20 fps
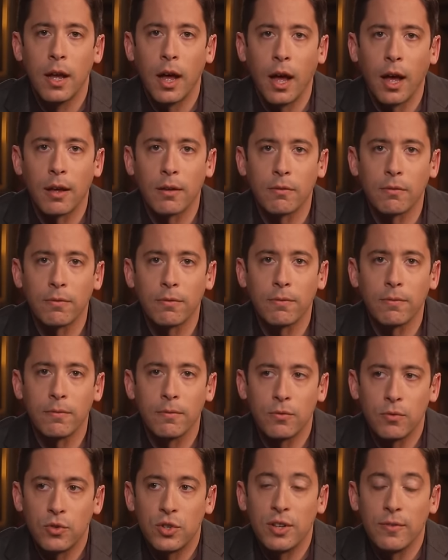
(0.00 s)
of
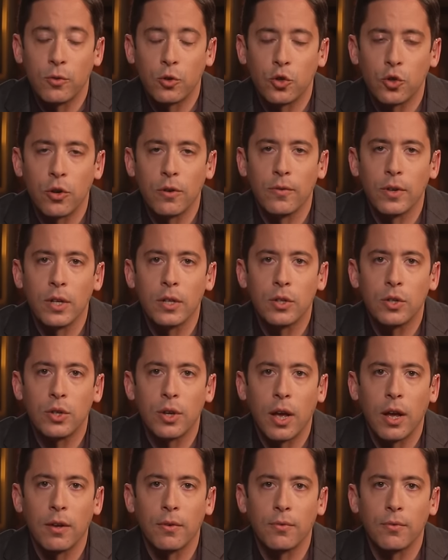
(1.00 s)
civil servants
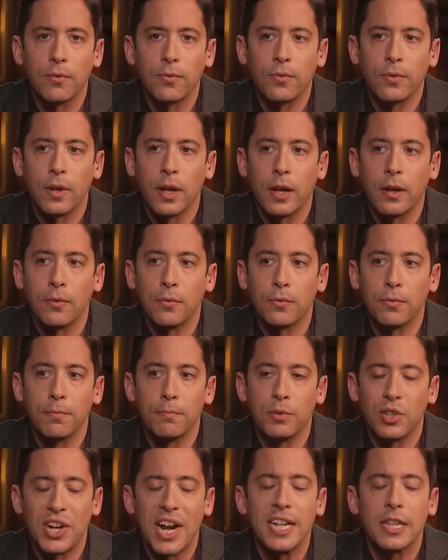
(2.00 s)
of of
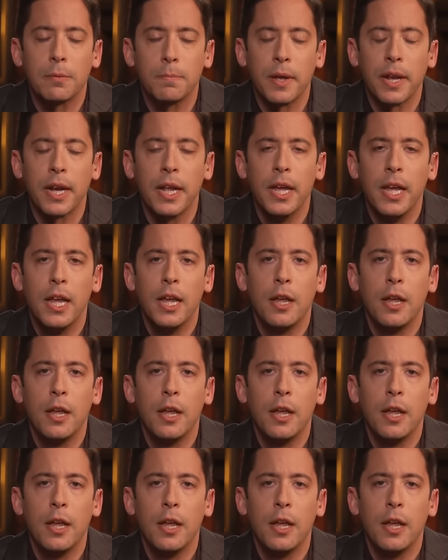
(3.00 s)
statesmen,